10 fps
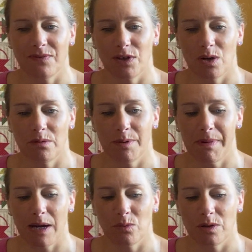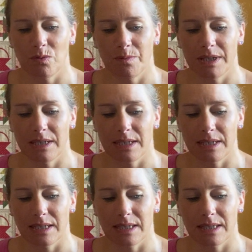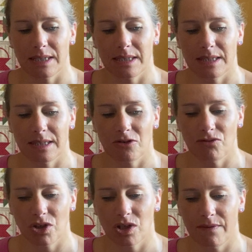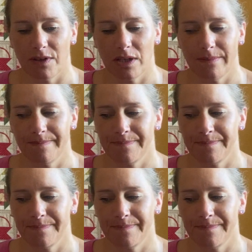video I'll be back with will be a knitting and crochet video.